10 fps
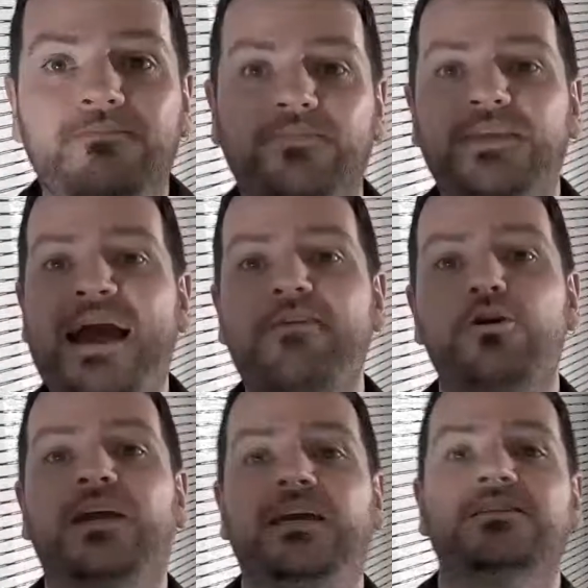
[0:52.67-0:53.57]
the arrow
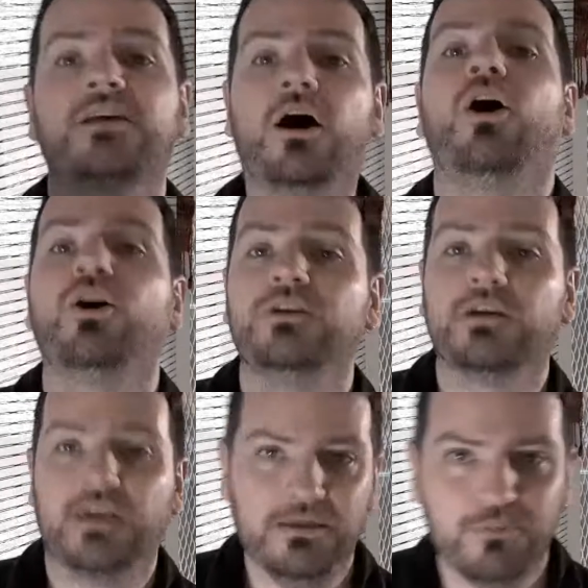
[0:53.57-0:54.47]
keys on your
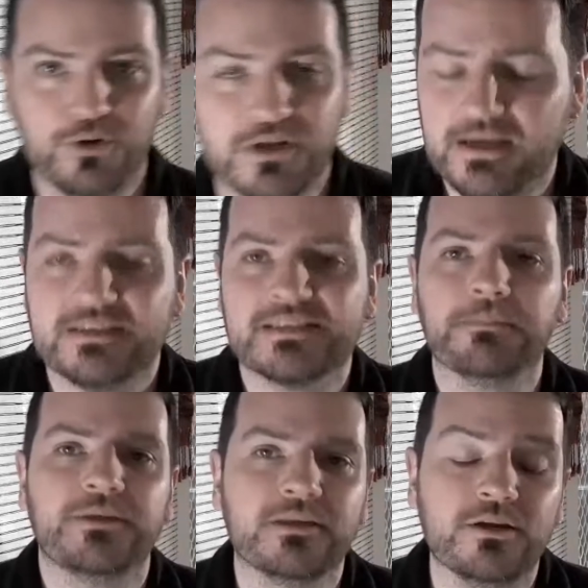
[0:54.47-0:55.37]
keyboard. It's
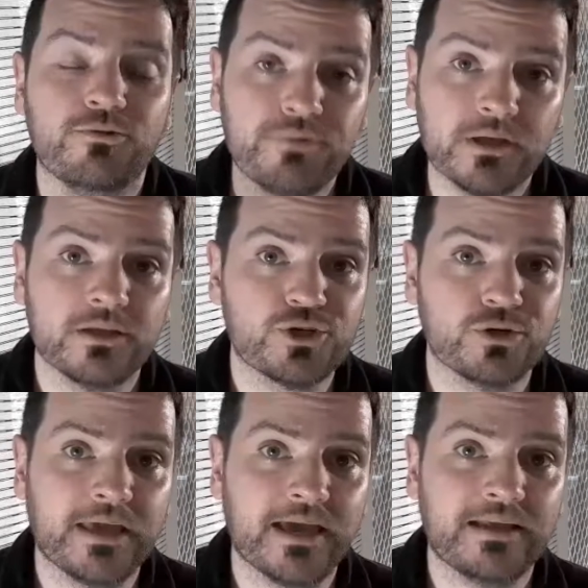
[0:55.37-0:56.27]
something that you really
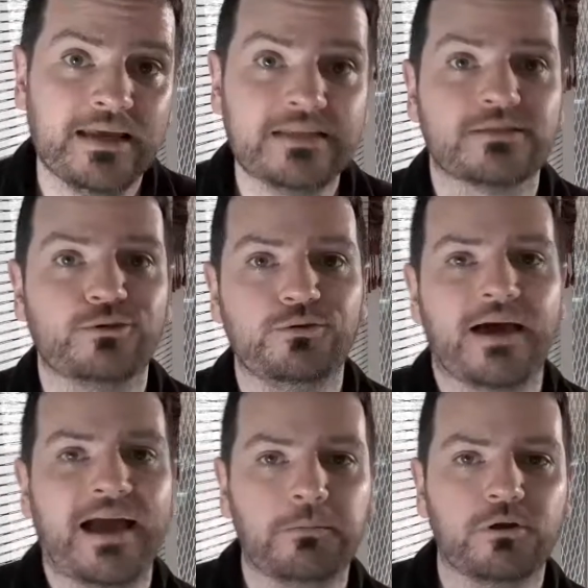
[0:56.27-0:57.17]
should get into the
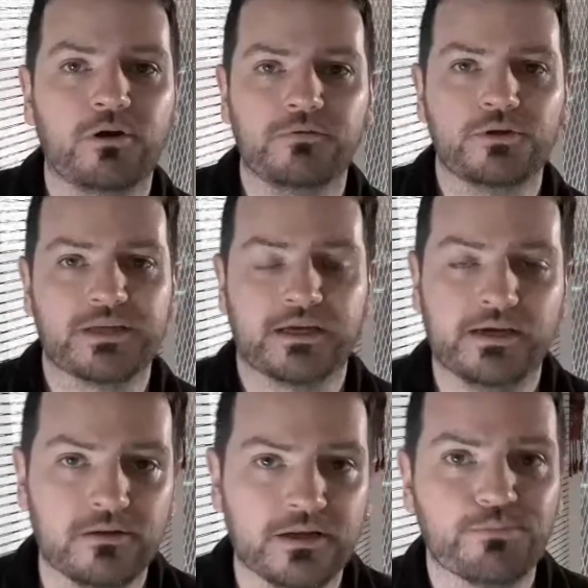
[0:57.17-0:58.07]
habit of using.
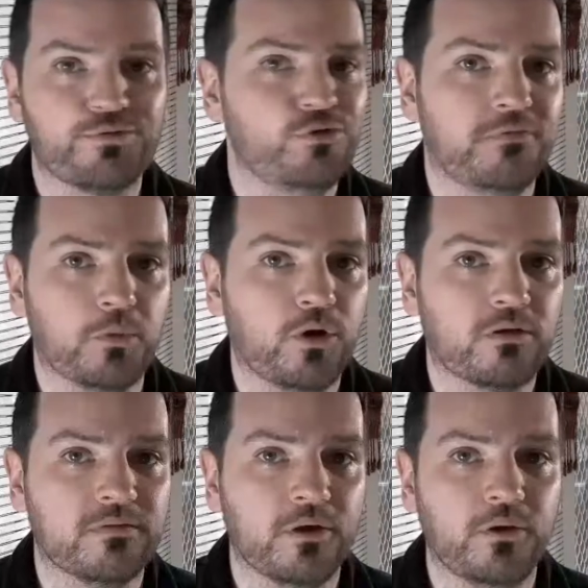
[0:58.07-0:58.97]
It'll improve your
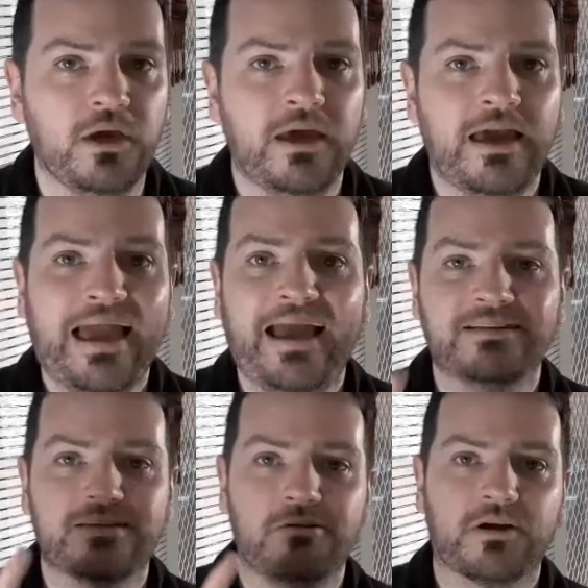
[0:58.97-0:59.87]
workflow, and
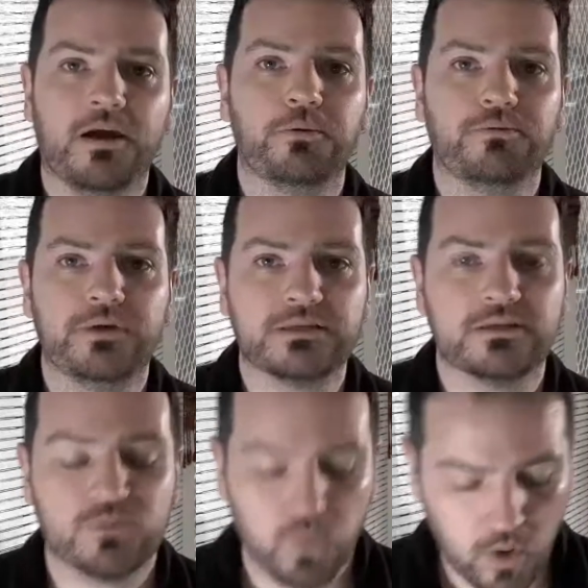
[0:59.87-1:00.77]
there are a couple of
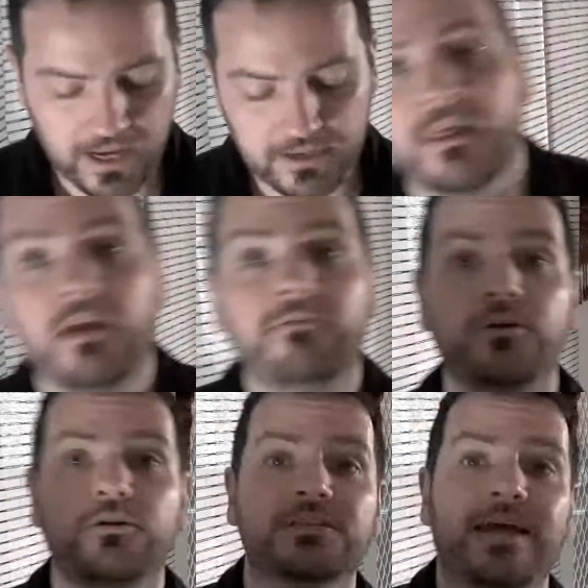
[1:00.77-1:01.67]
reasons why. If you
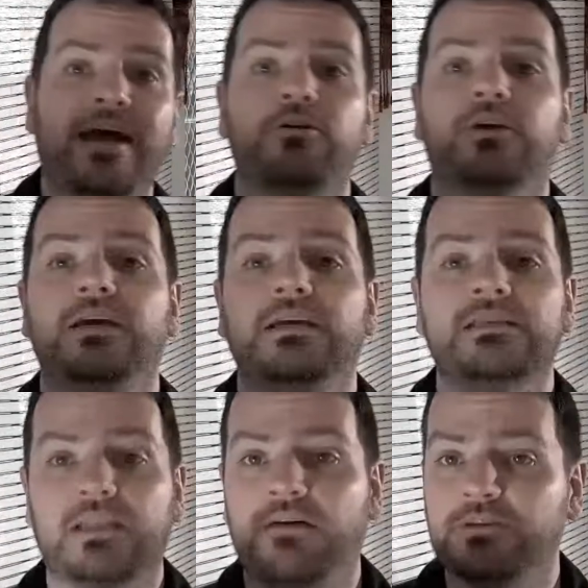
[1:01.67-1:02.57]
use the arrow keys
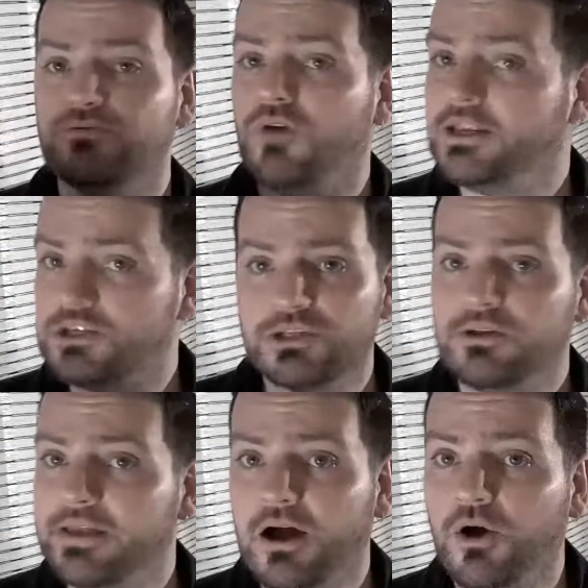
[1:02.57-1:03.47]
left and right just on
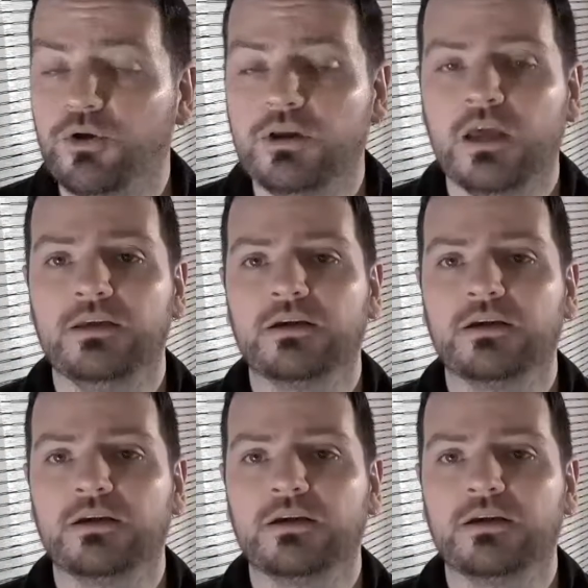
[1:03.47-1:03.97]
their own, you're